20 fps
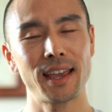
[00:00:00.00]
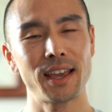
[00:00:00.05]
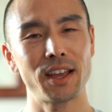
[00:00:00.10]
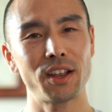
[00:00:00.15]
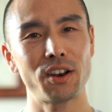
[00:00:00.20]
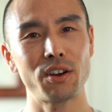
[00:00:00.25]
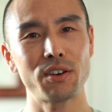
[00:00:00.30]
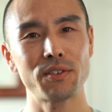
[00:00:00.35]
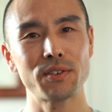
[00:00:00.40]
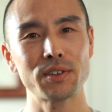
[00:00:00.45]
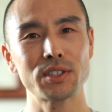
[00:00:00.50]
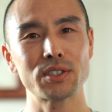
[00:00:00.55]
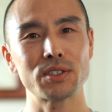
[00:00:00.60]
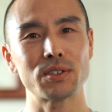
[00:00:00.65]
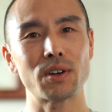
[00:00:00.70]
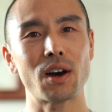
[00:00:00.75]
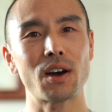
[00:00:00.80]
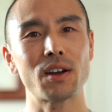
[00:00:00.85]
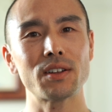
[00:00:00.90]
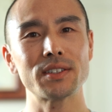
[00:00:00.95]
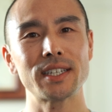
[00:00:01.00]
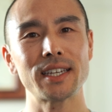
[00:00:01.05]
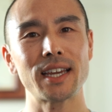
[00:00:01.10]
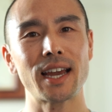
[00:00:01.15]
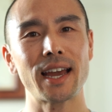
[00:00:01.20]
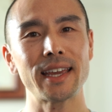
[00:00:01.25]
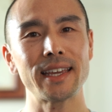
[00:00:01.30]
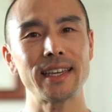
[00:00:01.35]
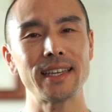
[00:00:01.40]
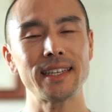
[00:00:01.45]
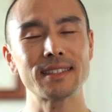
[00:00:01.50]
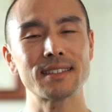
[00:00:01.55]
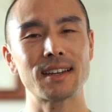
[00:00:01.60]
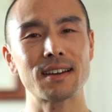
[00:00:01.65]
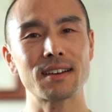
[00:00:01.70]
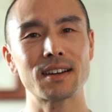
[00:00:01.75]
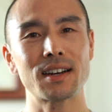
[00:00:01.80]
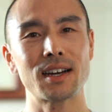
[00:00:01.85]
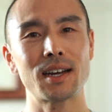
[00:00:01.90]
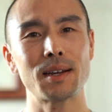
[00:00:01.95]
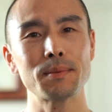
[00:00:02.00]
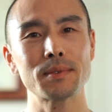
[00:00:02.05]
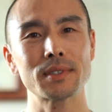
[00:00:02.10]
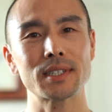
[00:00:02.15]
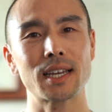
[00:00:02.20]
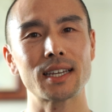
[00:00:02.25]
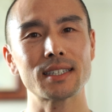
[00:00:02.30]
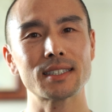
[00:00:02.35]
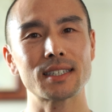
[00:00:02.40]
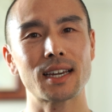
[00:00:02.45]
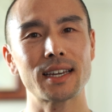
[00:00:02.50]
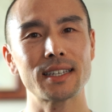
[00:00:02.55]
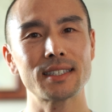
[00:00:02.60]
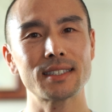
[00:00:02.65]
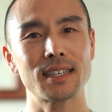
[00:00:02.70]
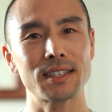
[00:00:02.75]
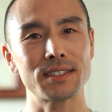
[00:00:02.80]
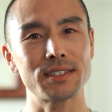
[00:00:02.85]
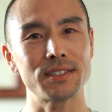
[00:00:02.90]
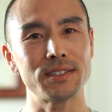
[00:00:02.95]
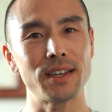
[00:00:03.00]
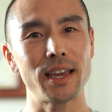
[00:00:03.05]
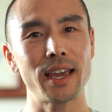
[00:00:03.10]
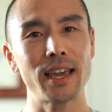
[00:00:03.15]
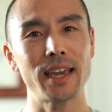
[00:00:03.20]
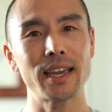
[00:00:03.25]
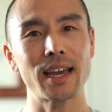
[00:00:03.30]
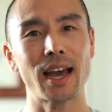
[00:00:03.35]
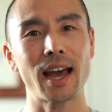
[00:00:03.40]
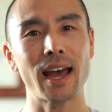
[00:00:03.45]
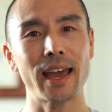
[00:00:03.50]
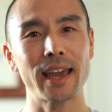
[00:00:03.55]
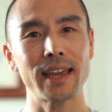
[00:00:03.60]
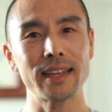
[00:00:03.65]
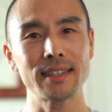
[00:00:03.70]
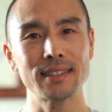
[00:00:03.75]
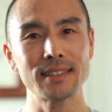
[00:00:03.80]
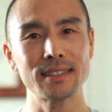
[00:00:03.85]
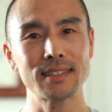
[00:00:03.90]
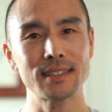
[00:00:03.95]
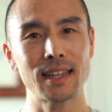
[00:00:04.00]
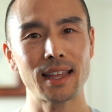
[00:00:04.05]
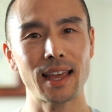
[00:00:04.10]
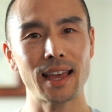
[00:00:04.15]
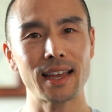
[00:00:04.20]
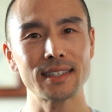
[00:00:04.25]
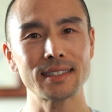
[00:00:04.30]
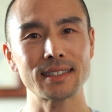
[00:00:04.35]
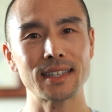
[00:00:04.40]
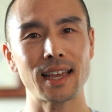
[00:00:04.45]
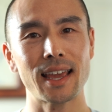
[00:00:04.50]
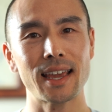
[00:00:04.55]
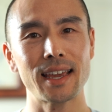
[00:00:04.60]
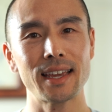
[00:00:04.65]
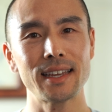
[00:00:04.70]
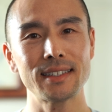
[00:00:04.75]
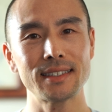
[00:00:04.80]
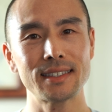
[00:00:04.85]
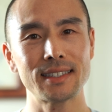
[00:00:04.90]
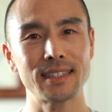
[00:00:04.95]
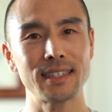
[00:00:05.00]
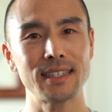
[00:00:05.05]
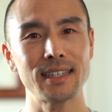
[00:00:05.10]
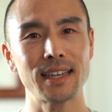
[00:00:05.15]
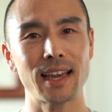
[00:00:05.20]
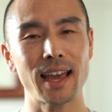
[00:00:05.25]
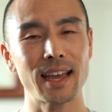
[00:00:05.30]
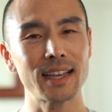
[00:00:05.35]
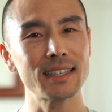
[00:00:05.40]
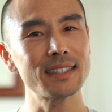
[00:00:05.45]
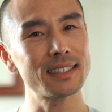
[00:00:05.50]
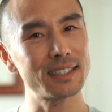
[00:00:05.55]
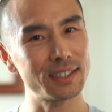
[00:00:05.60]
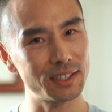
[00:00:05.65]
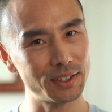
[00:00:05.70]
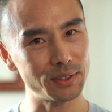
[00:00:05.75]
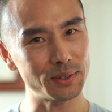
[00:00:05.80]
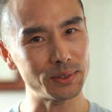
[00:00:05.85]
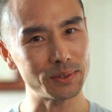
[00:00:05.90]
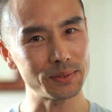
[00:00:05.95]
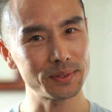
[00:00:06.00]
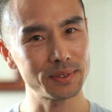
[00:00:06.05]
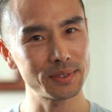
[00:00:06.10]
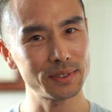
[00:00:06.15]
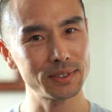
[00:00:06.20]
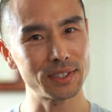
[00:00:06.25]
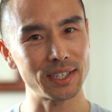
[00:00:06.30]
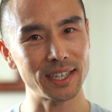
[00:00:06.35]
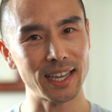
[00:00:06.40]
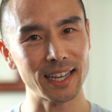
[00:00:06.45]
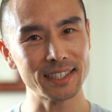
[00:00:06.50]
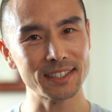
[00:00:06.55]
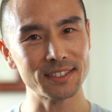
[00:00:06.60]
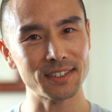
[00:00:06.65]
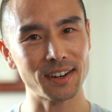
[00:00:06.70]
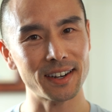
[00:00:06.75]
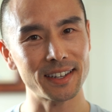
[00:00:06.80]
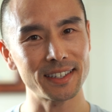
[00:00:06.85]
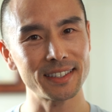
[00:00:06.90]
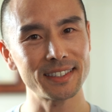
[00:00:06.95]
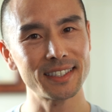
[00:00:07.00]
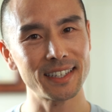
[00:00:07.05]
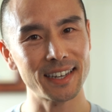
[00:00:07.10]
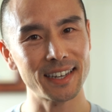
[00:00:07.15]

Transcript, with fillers: head over to alldayieat.com/aisatsu. A slash aisatsu, A-I-S-A-T-S-U, to get started